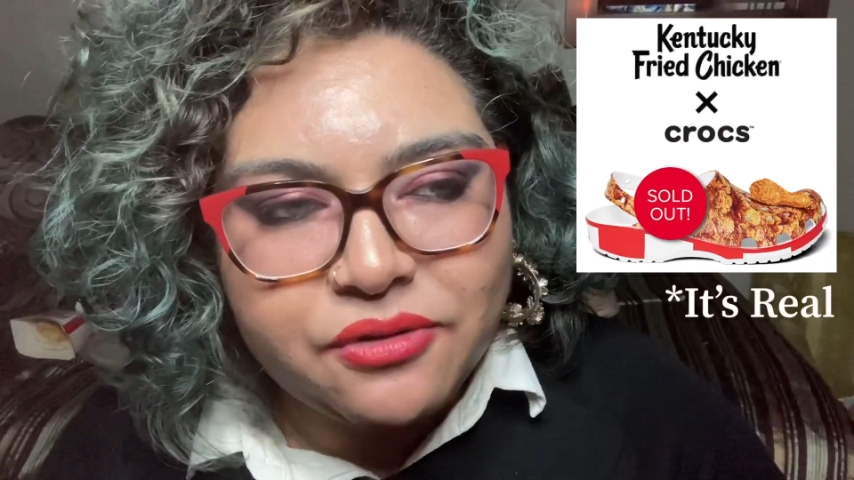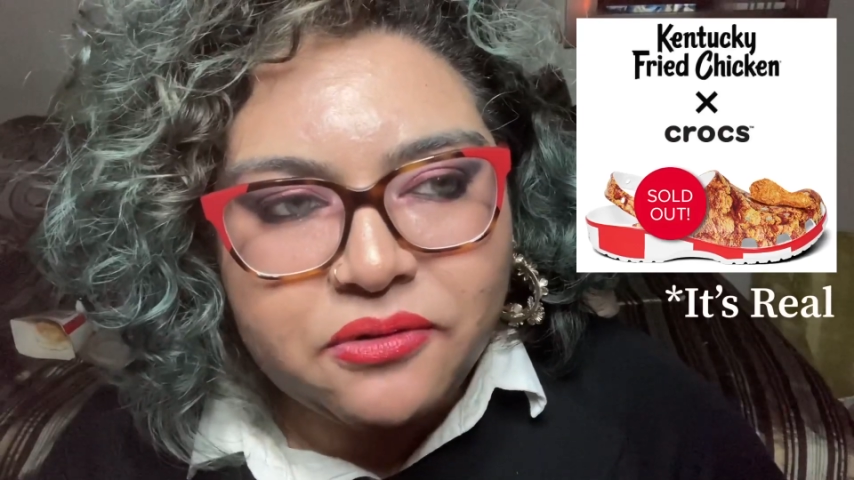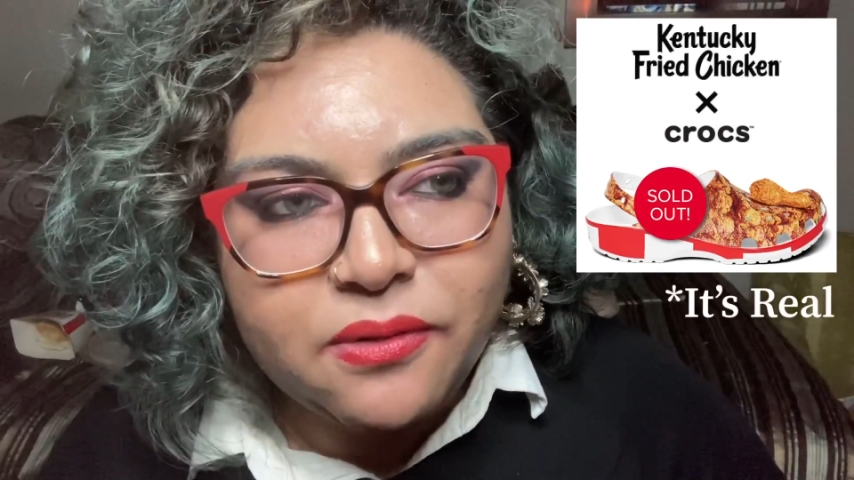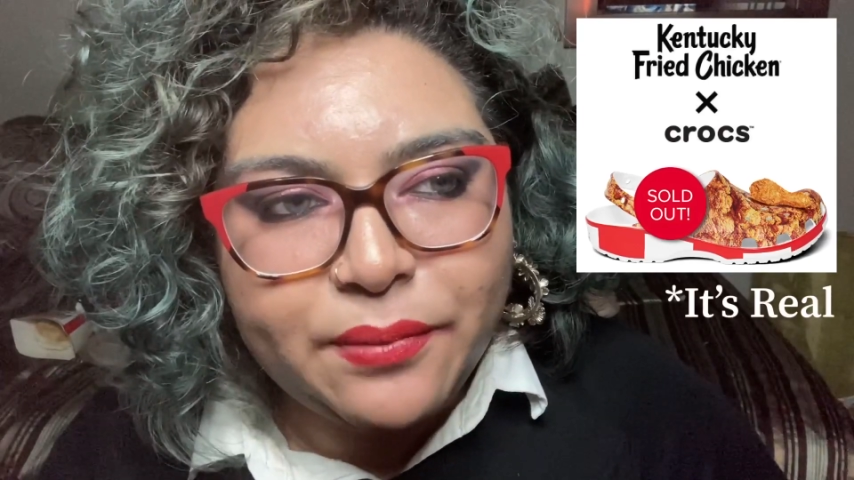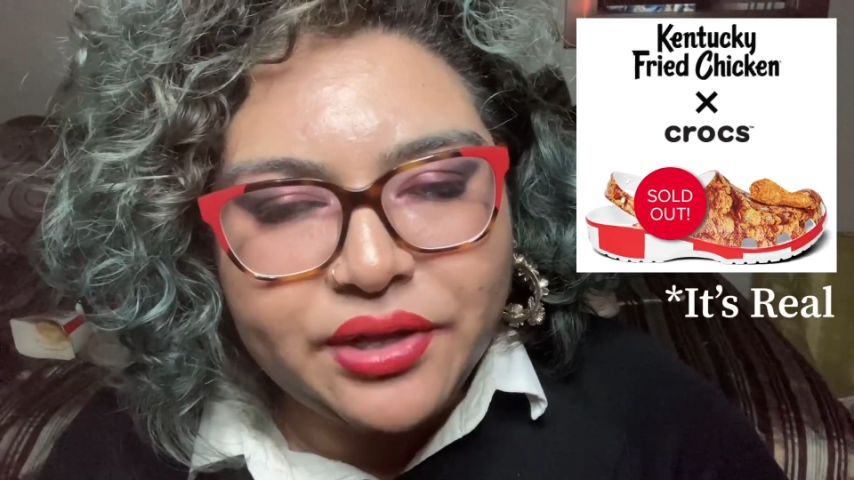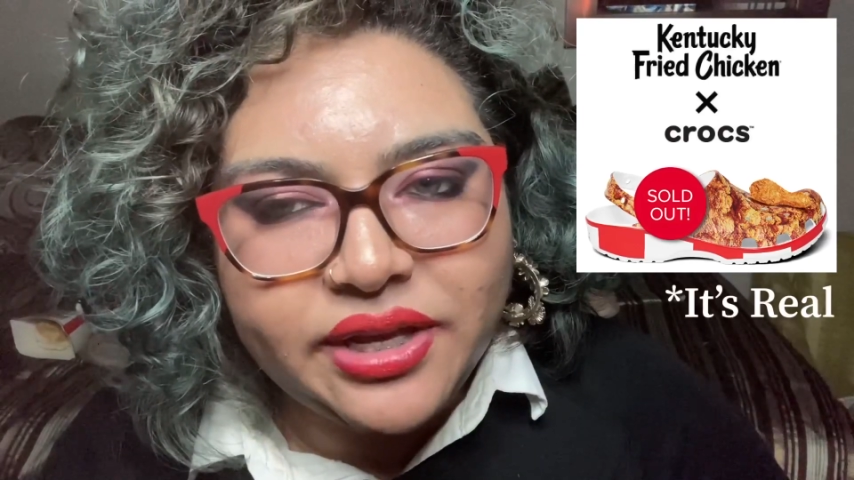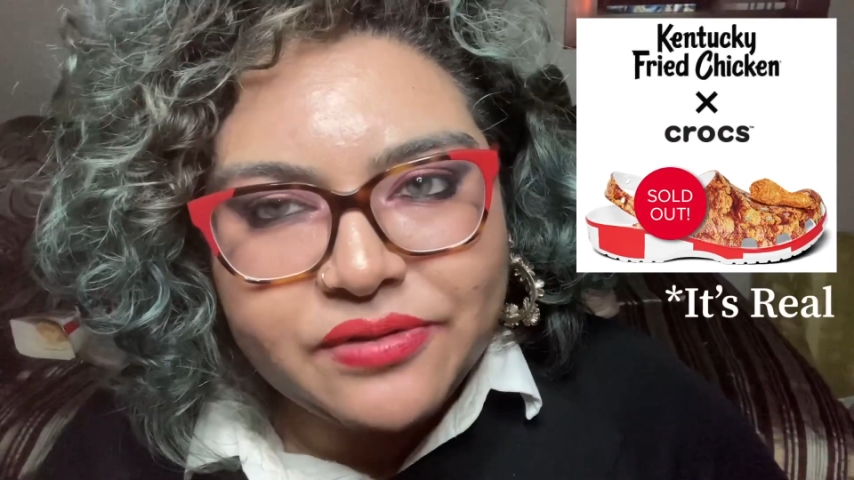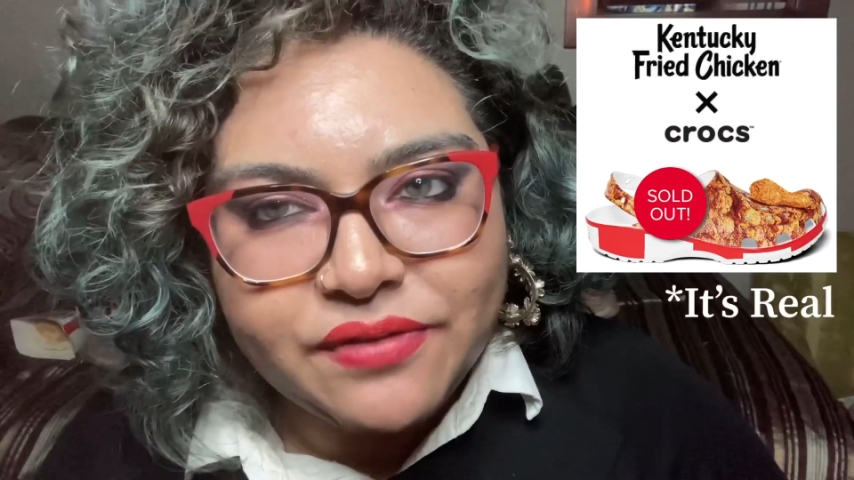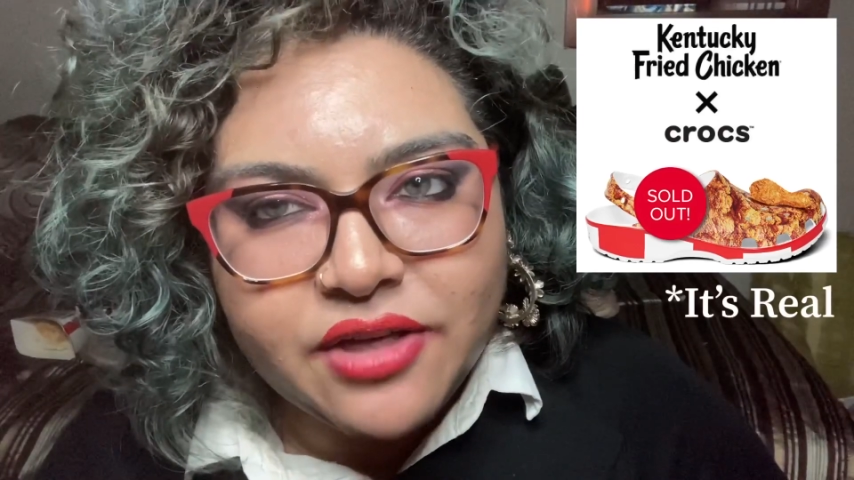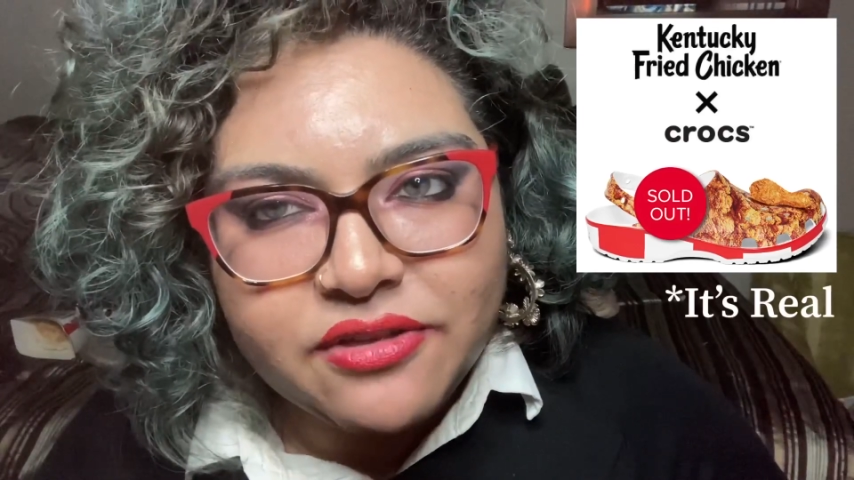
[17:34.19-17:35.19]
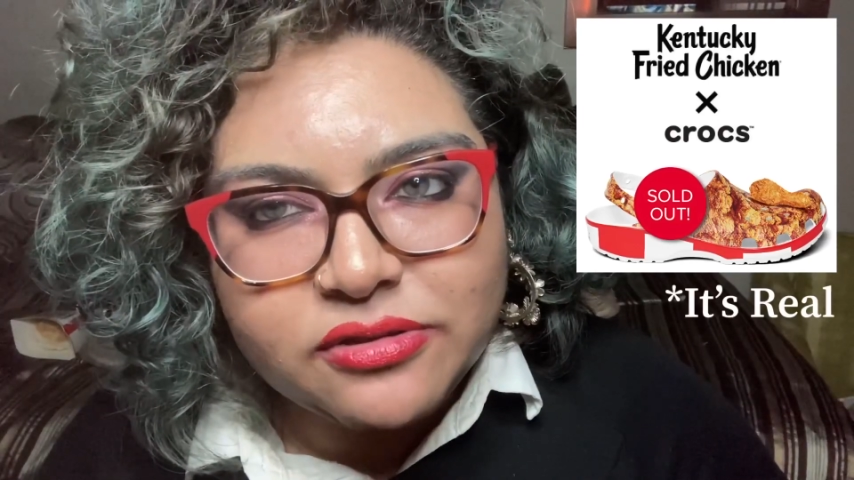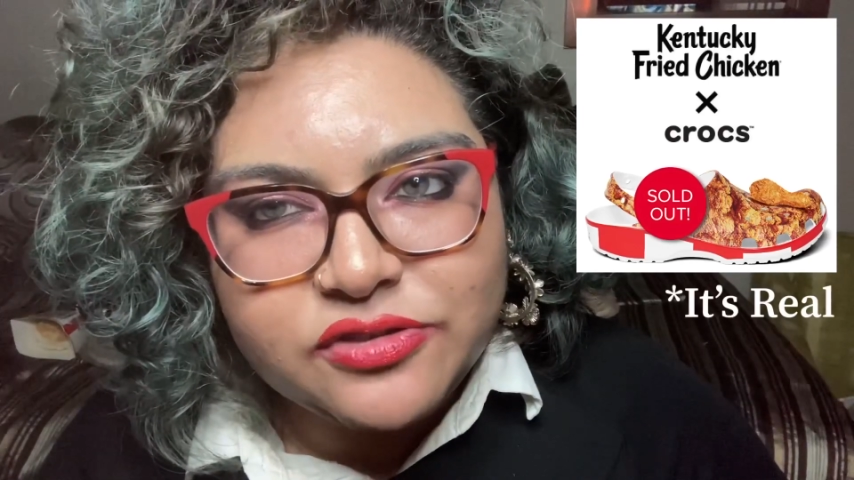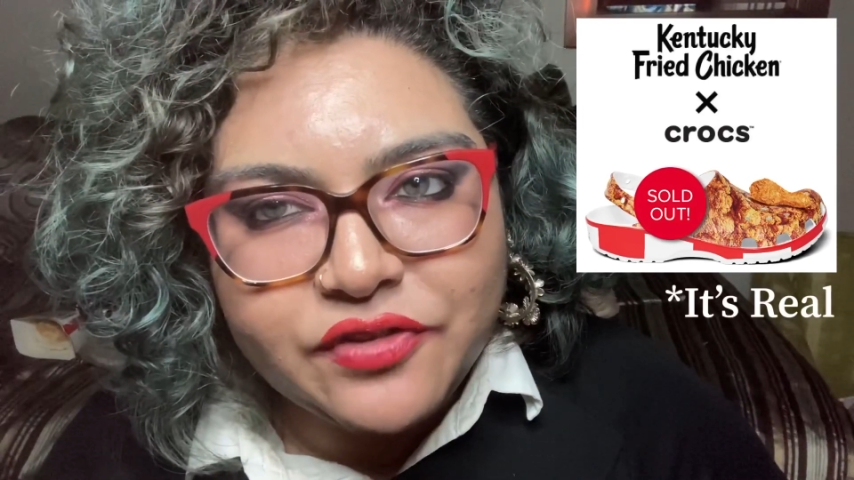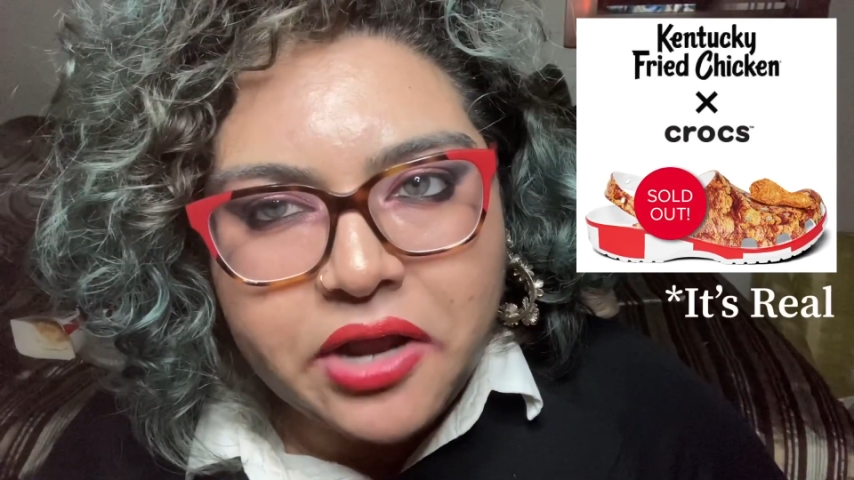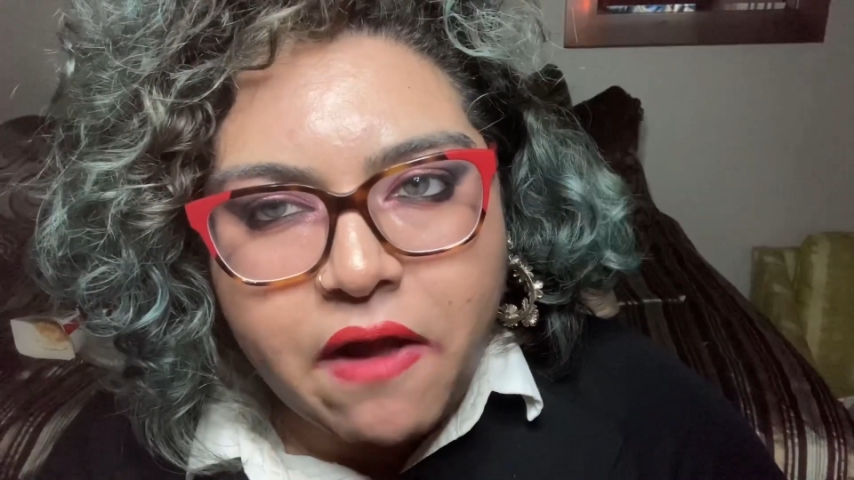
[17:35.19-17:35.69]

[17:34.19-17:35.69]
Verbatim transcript: but like I thought that was funny.